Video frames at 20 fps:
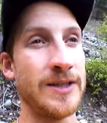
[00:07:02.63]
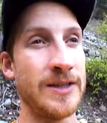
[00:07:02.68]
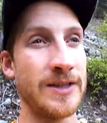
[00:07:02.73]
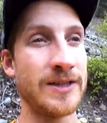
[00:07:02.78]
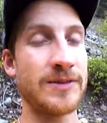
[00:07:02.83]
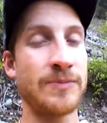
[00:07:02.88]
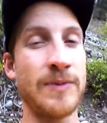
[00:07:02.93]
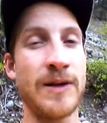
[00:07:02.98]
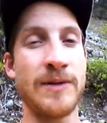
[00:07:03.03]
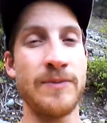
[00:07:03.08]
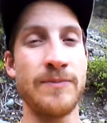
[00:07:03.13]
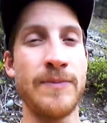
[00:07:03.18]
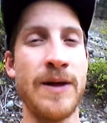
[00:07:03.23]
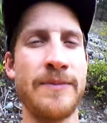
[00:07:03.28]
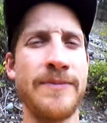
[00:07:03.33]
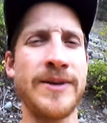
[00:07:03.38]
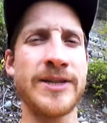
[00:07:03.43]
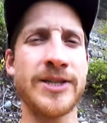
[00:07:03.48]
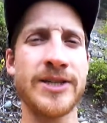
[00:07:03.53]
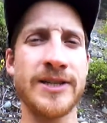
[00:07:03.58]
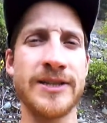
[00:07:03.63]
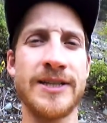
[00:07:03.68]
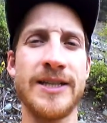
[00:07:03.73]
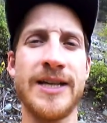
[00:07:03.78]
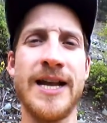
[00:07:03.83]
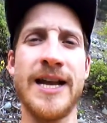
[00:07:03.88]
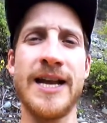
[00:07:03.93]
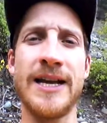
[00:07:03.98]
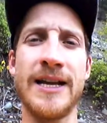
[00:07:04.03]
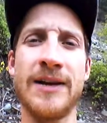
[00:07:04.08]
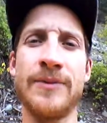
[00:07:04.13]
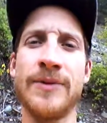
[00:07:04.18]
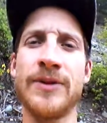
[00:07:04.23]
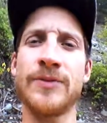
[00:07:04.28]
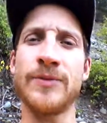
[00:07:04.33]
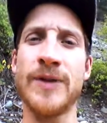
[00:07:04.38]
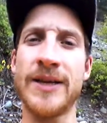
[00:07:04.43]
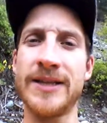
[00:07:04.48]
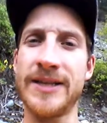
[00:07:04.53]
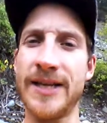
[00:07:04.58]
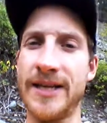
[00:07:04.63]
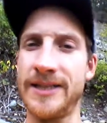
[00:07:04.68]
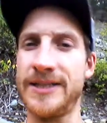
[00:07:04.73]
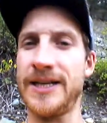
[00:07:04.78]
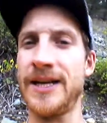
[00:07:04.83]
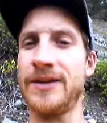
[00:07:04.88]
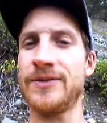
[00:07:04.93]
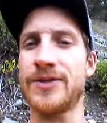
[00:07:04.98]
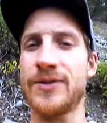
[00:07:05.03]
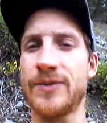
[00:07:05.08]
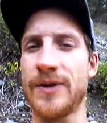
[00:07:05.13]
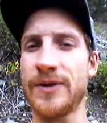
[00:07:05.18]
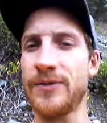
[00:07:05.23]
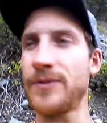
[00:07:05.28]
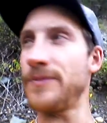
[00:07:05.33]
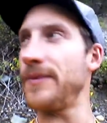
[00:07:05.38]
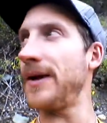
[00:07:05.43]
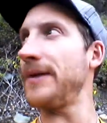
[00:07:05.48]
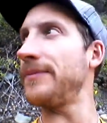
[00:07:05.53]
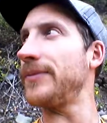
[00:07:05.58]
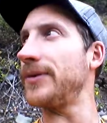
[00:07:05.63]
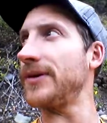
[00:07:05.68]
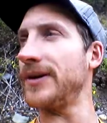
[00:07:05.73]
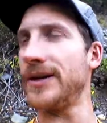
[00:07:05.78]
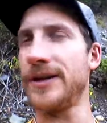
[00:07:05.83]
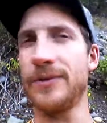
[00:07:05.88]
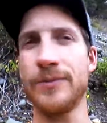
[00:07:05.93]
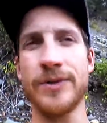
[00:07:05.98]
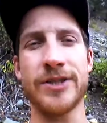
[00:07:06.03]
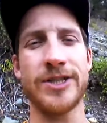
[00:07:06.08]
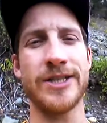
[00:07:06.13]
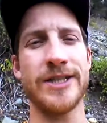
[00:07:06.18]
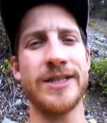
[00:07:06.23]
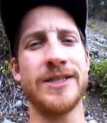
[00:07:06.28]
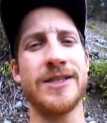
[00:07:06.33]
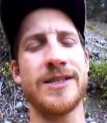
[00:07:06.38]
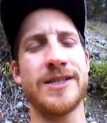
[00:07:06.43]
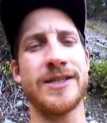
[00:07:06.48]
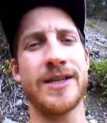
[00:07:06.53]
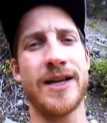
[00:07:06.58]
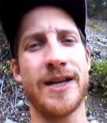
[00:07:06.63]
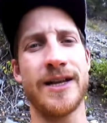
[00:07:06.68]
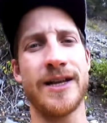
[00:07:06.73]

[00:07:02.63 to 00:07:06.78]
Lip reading: It's my mission today, and I want to write that down so I remember it, which is,